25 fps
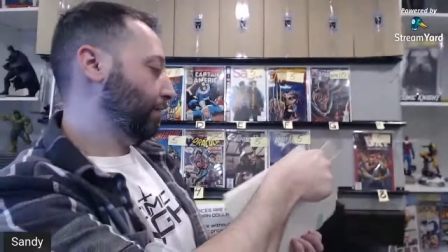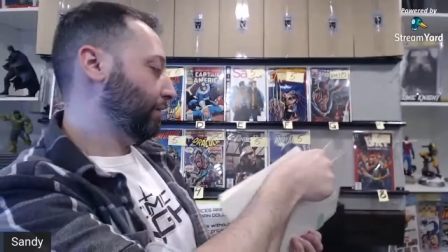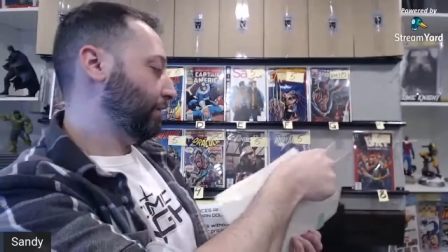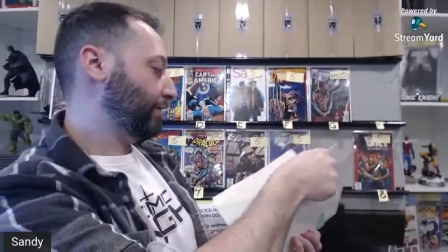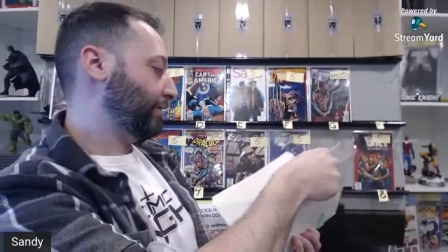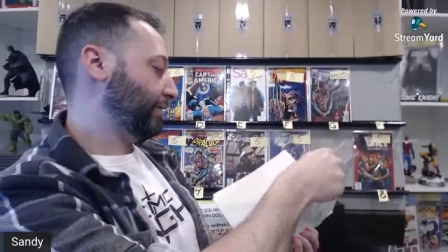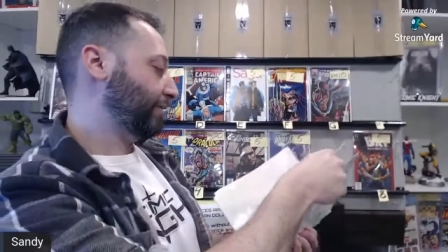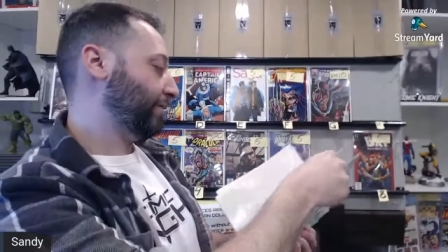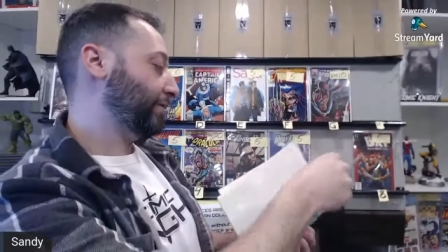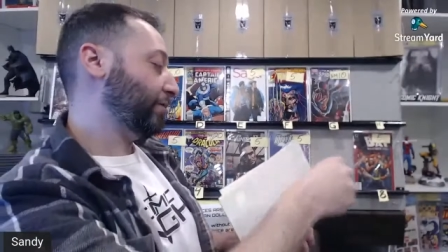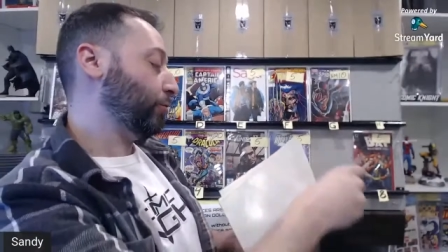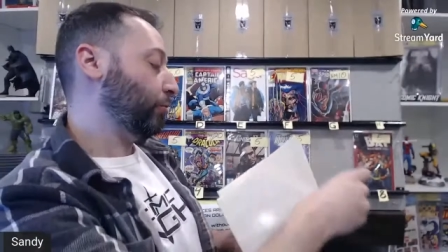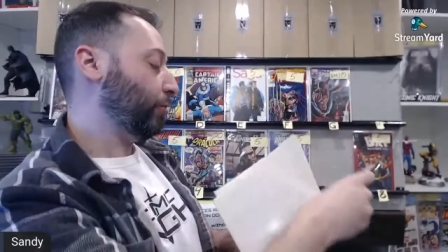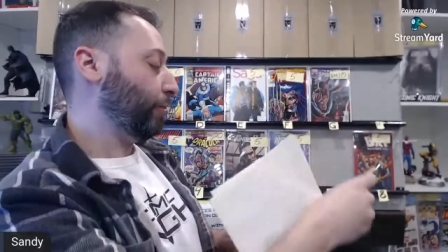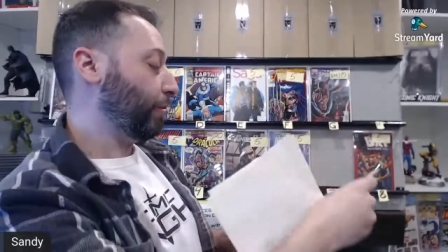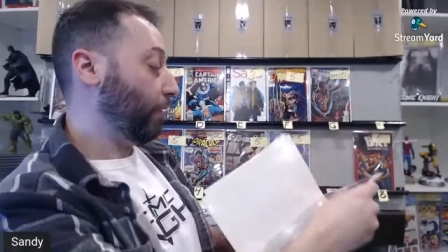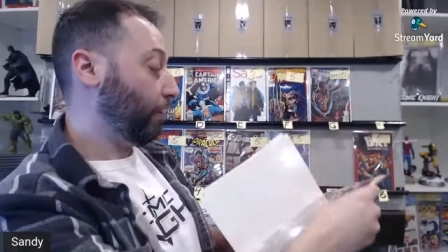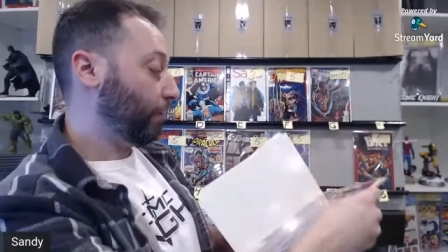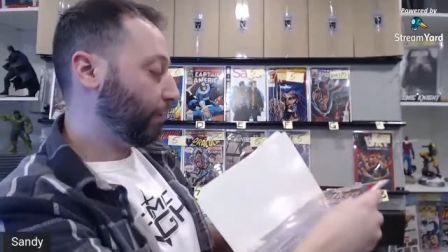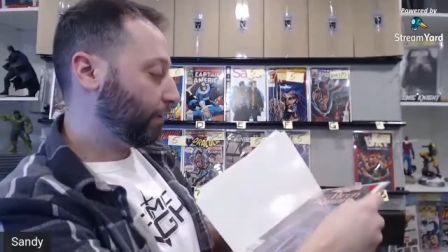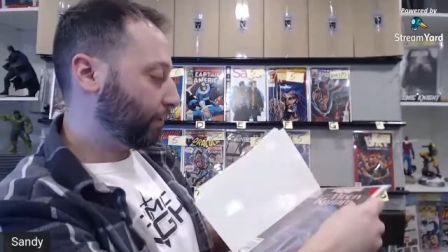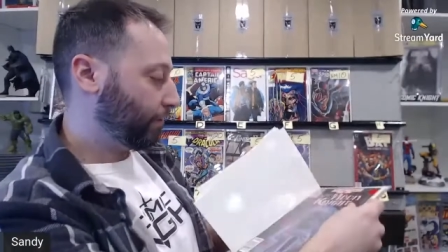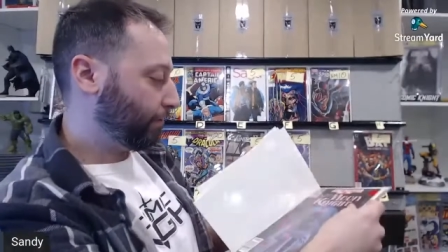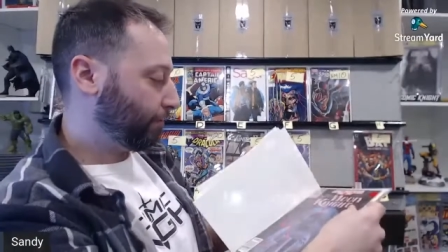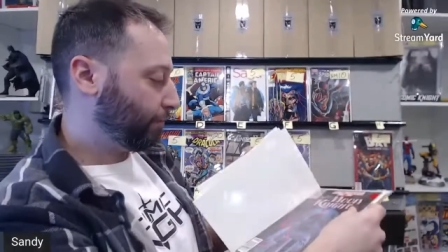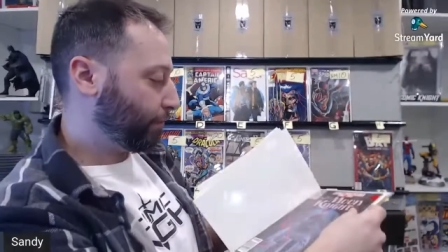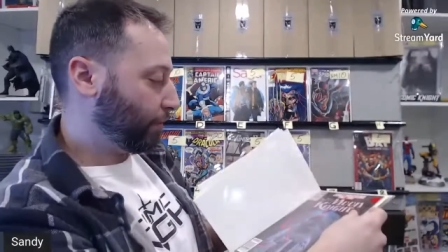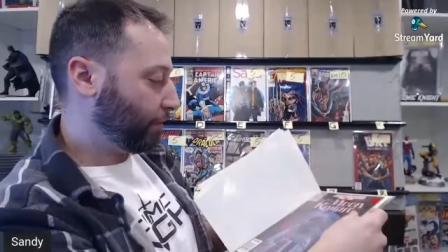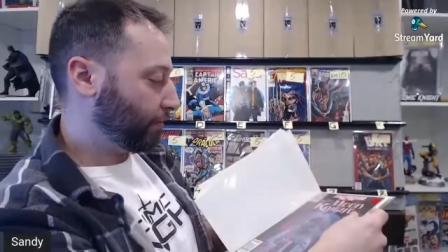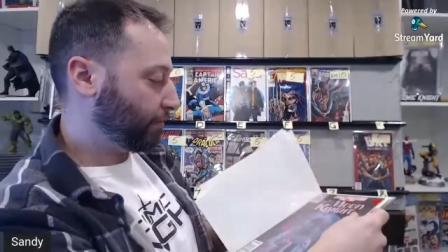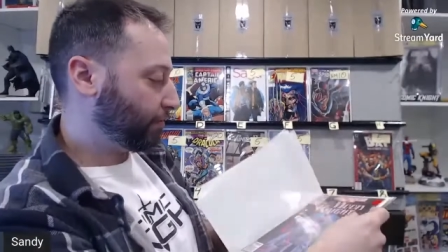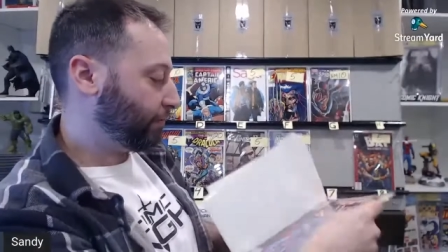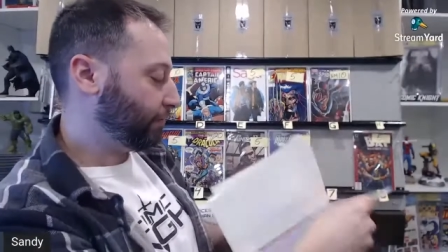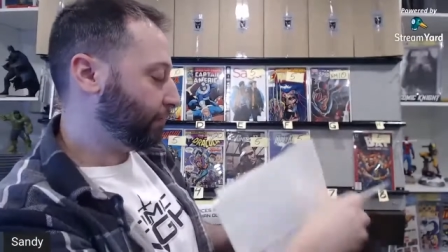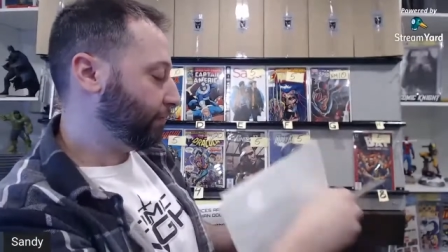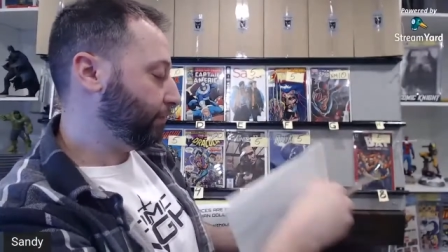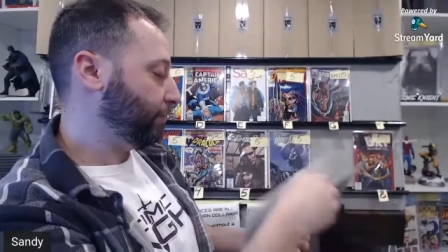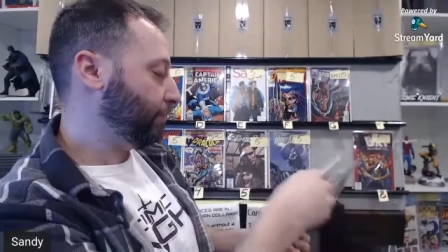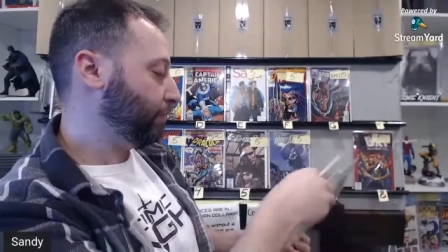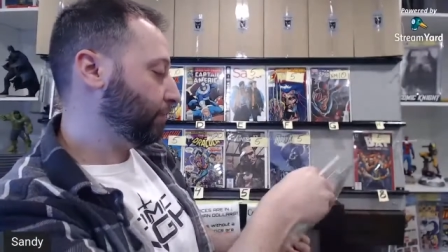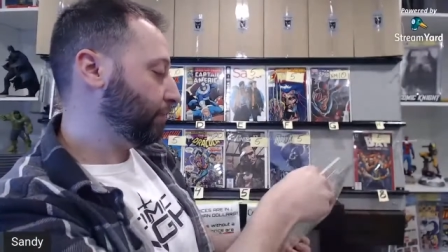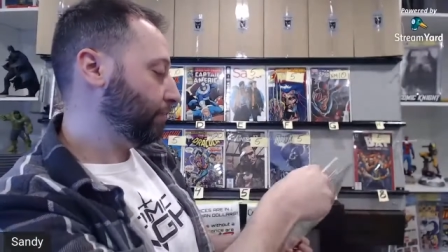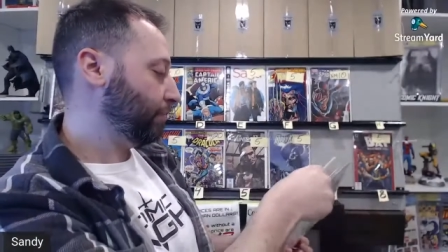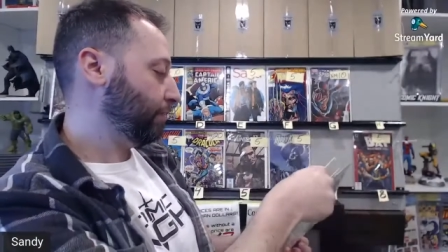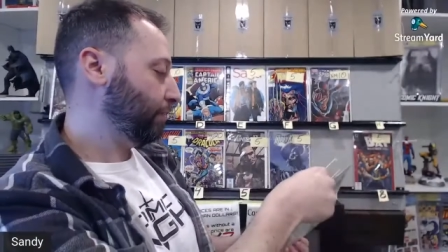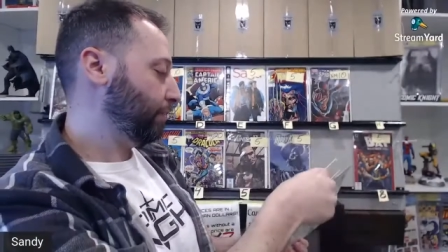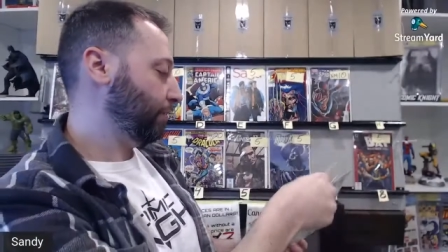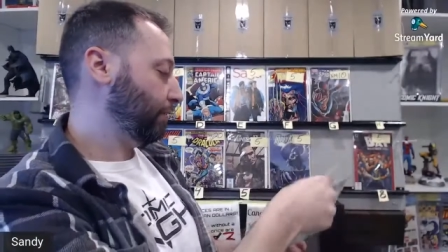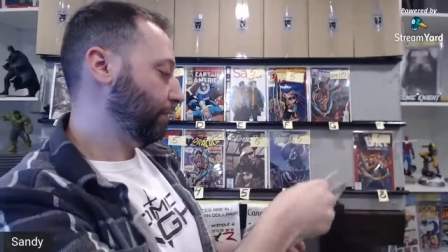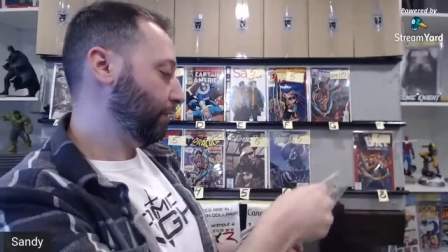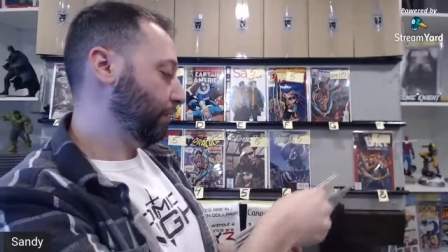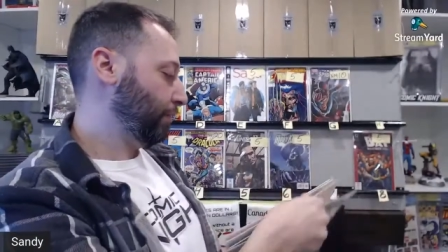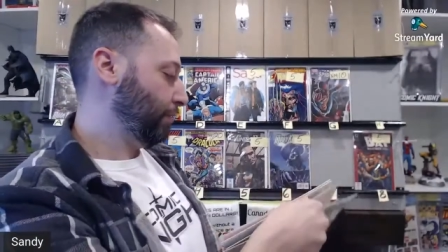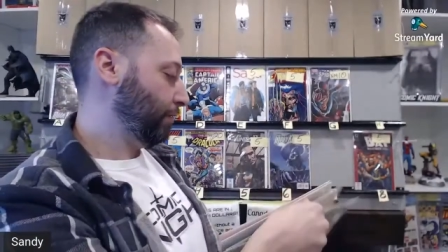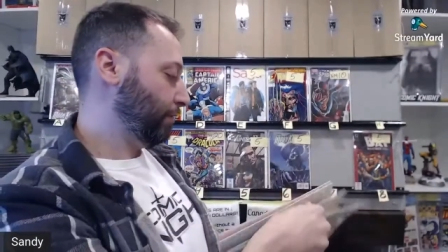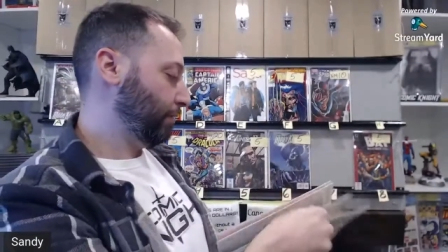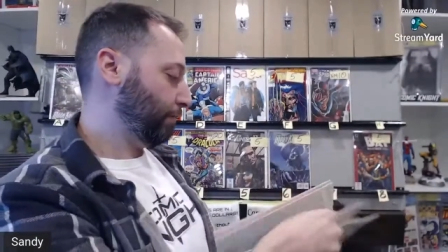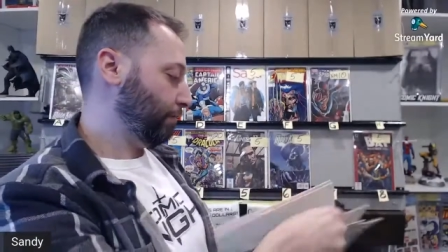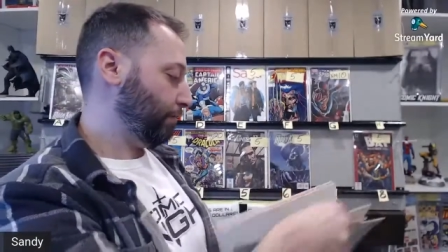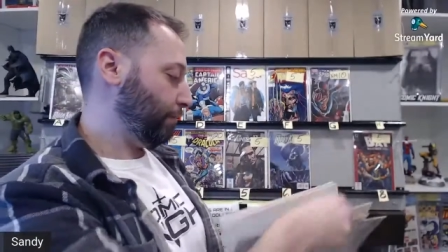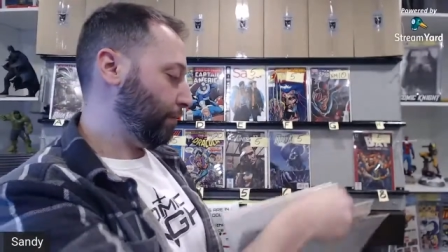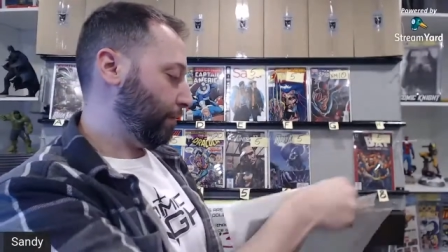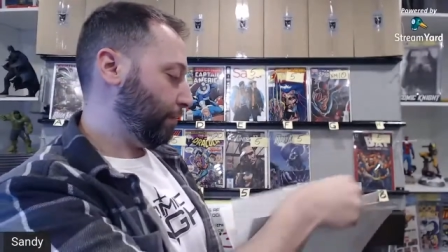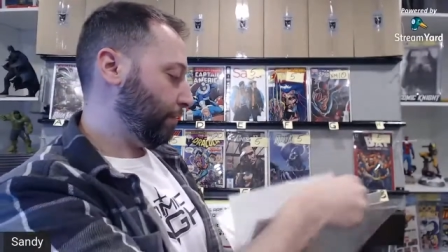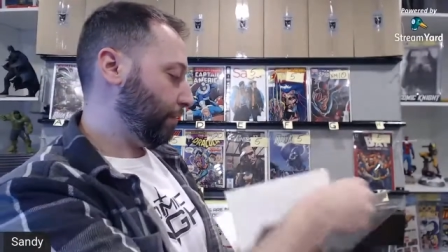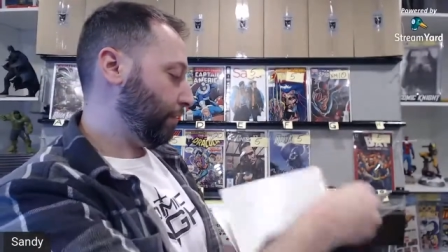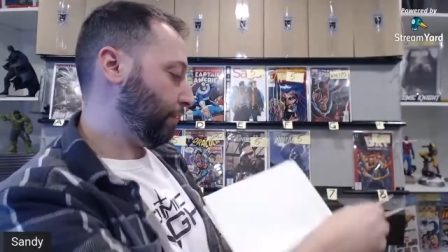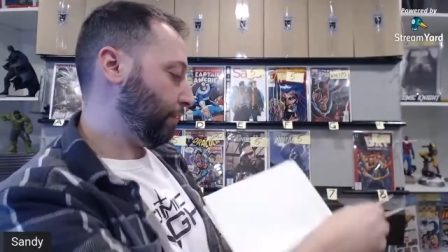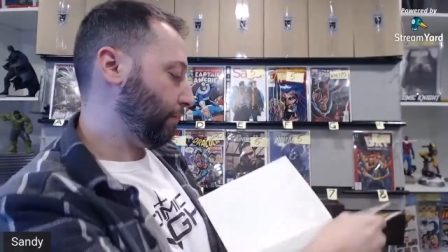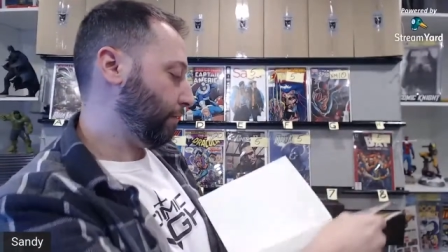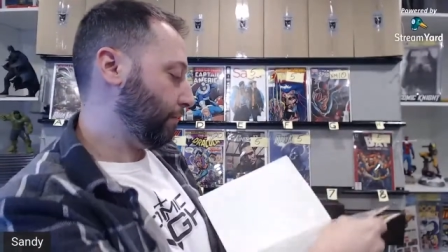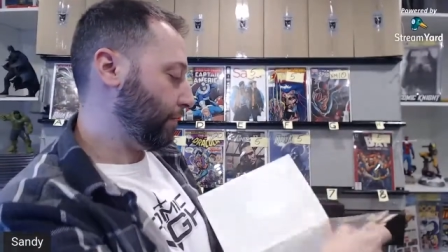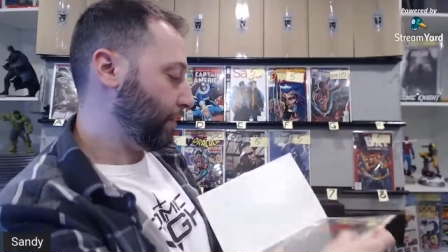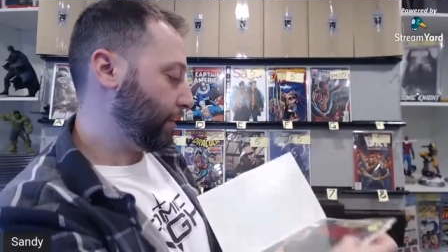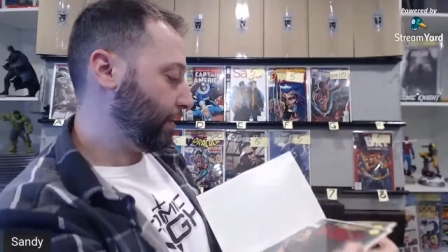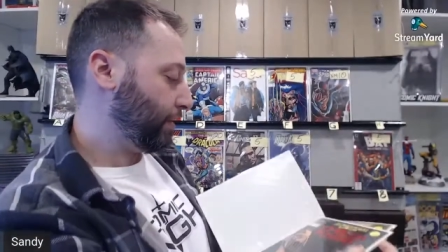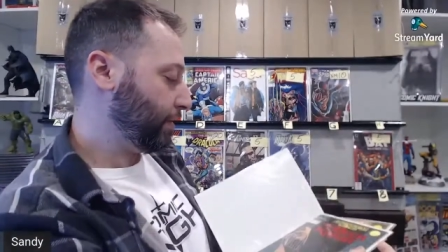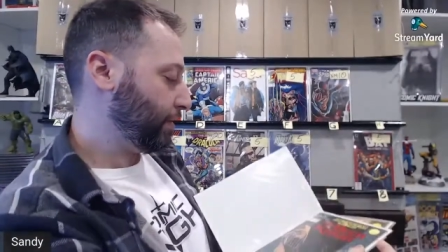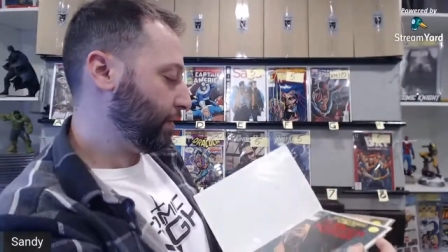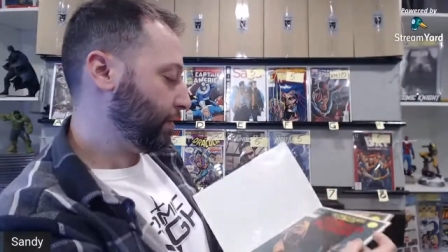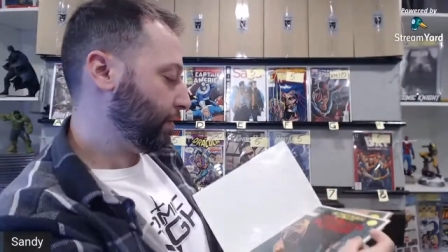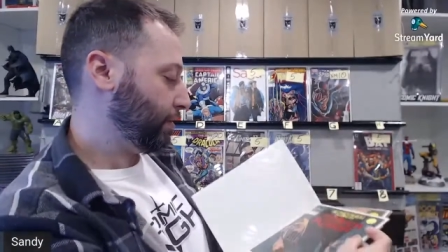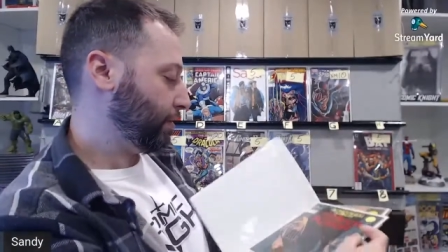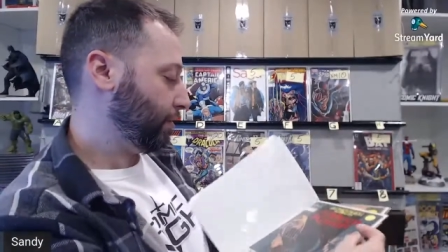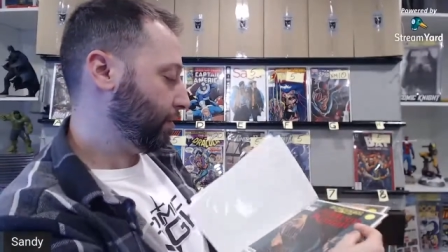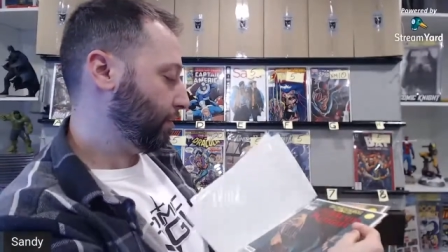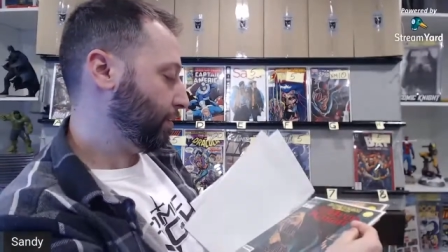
is the story arc, part two, part three,